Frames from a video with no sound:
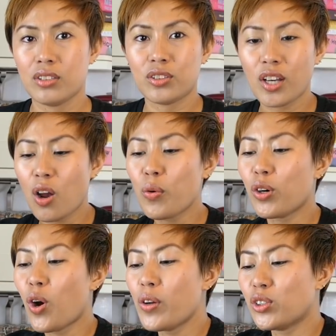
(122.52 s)
So now
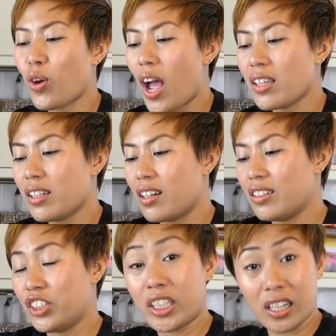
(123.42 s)
we're going to add
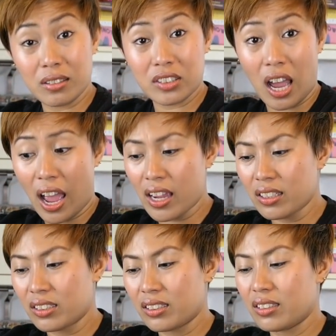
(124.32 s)
our chicken
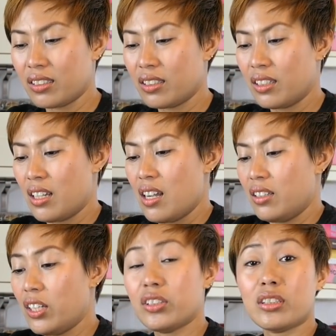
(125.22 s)
thighs.
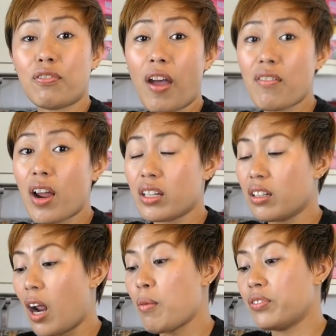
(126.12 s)
This is a 500
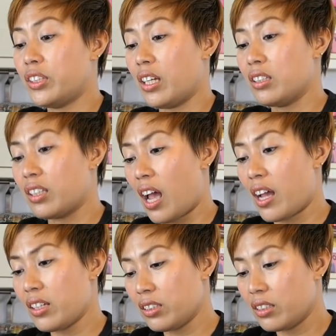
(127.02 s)
grams of chicken
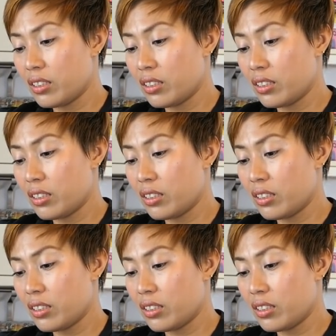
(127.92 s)
thighs.